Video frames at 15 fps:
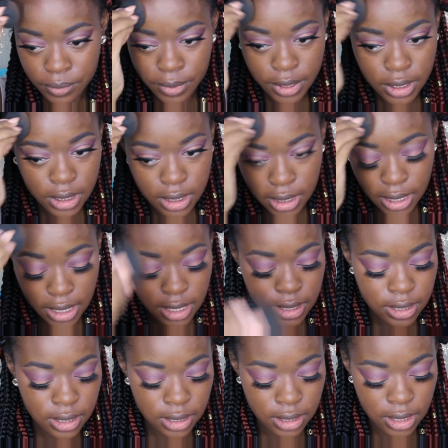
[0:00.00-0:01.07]
really
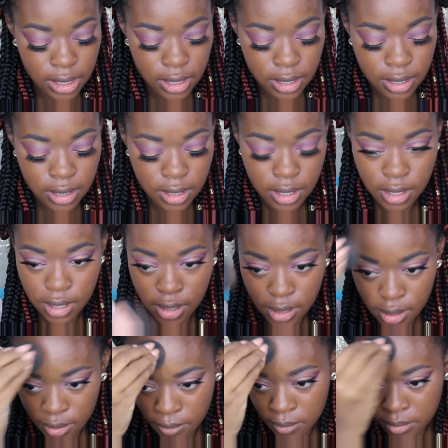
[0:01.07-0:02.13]
nicely,
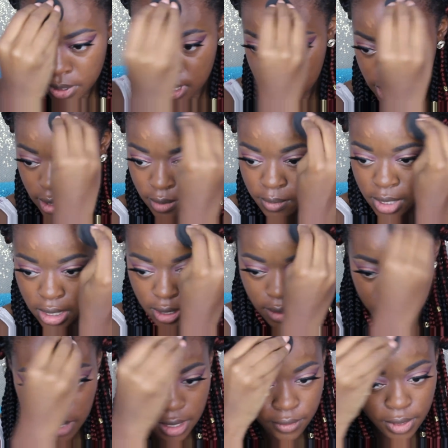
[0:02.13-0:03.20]
but I
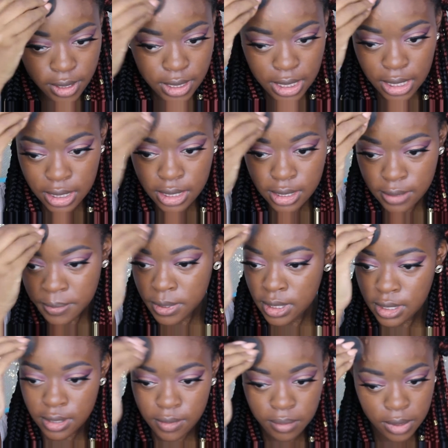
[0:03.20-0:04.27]
mean, my Real Technique
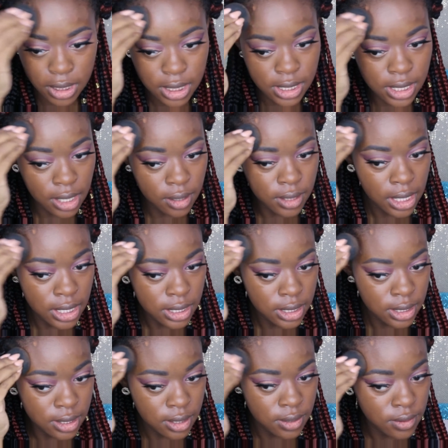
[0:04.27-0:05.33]
sponge blends out
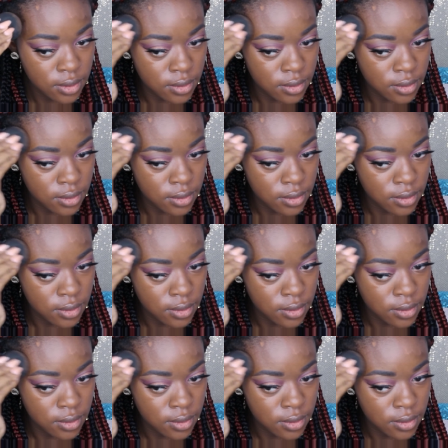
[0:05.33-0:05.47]
nicely too.